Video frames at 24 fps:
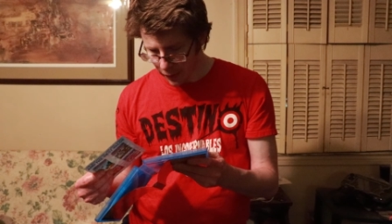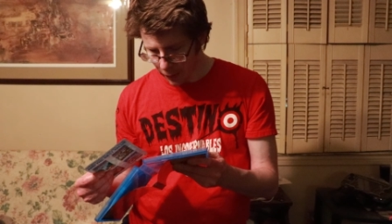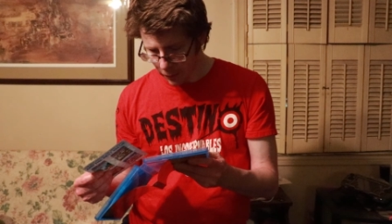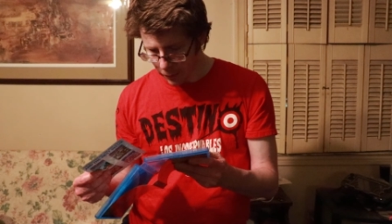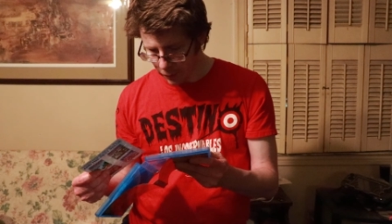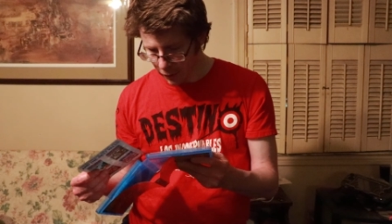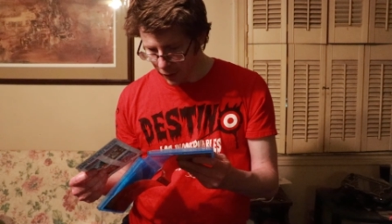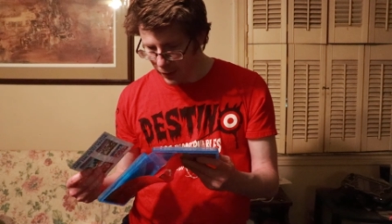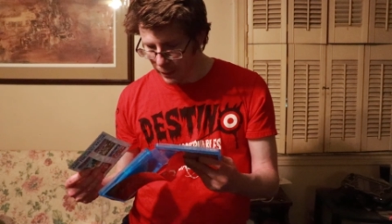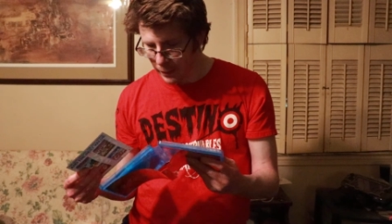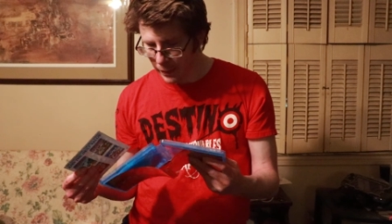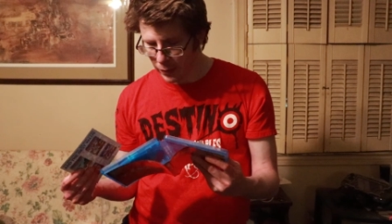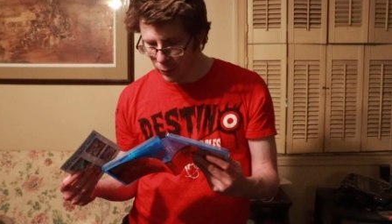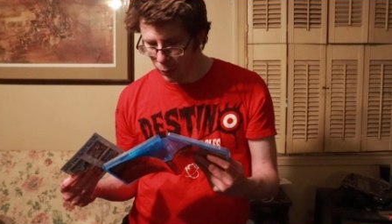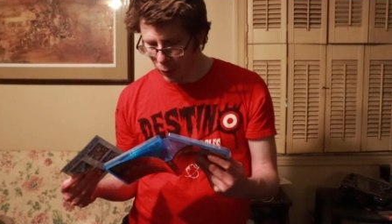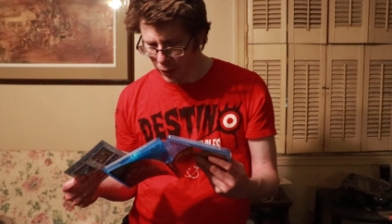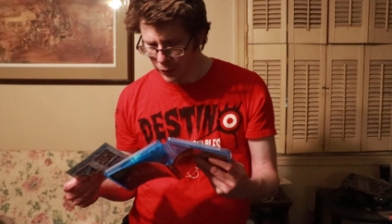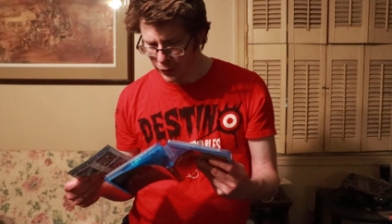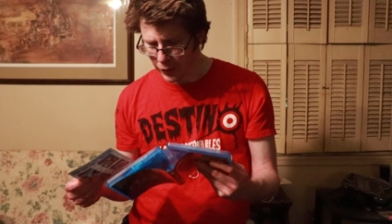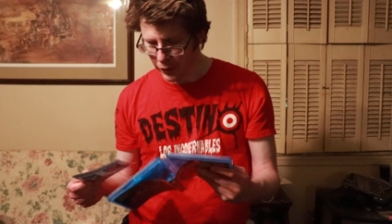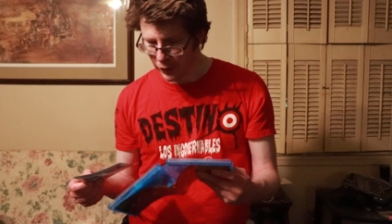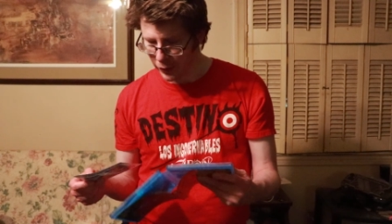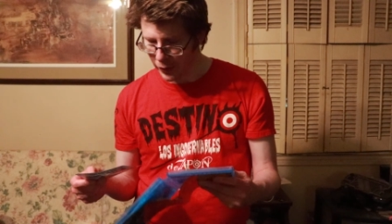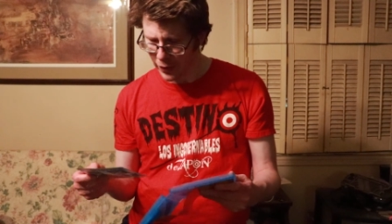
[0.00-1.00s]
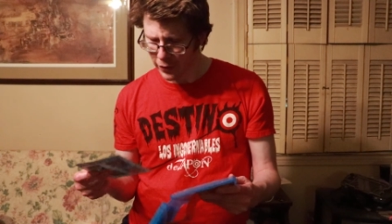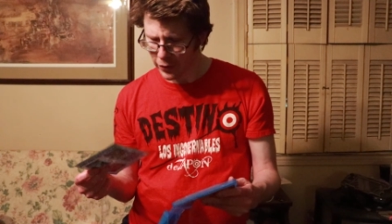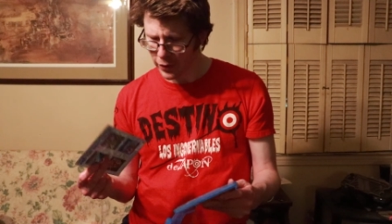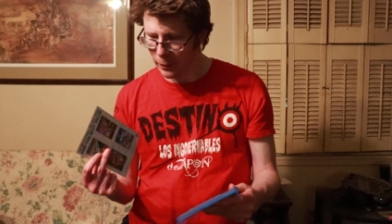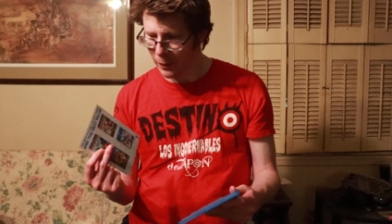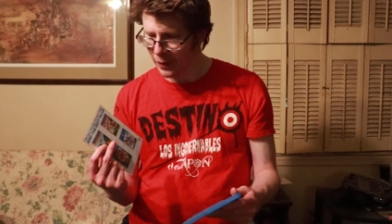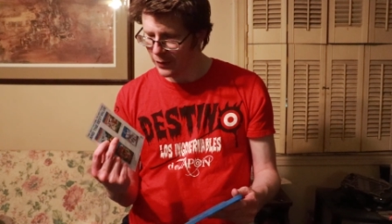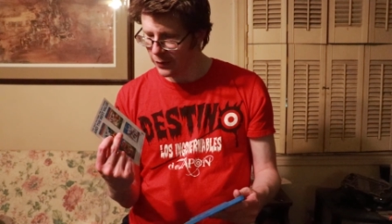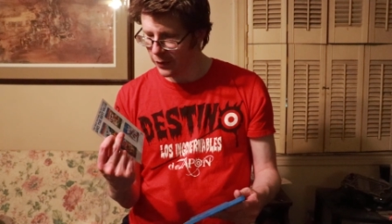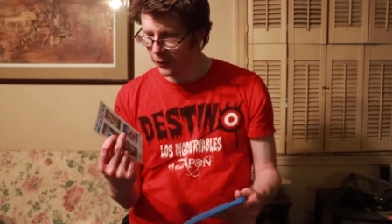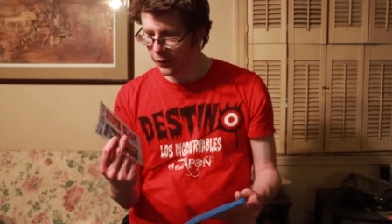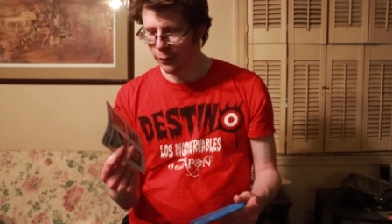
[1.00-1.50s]
I would recommend watching. So I actually
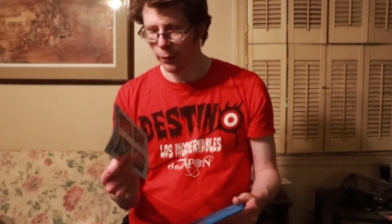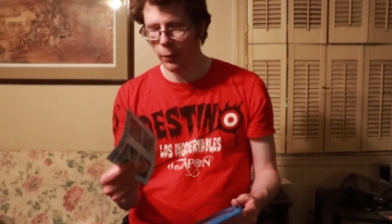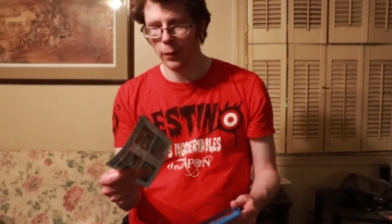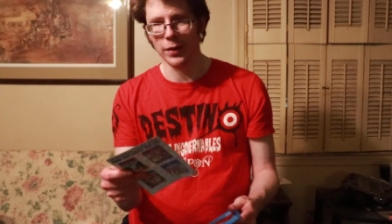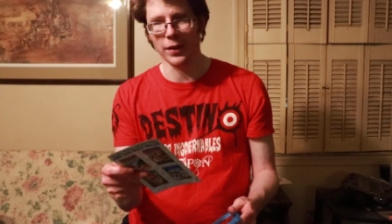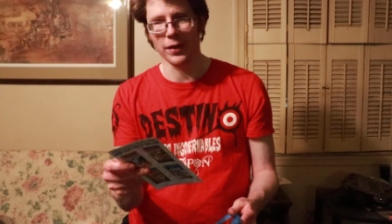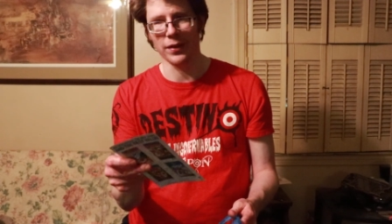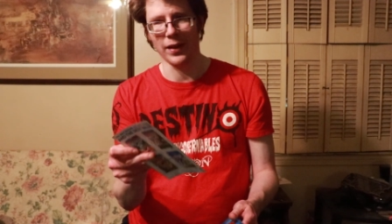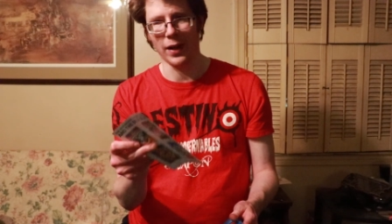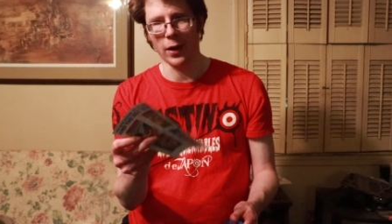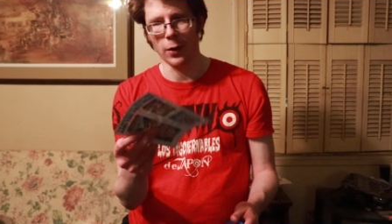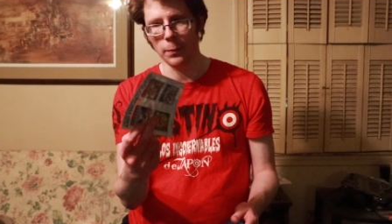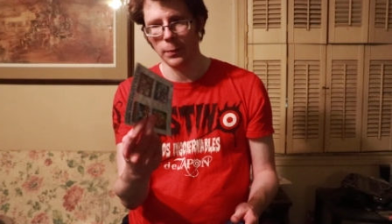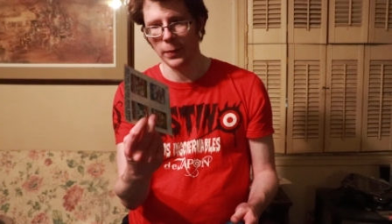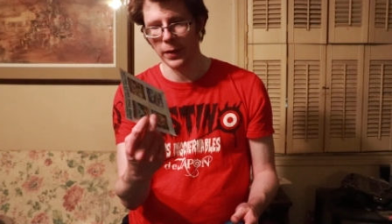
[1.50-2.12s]
might just throw this out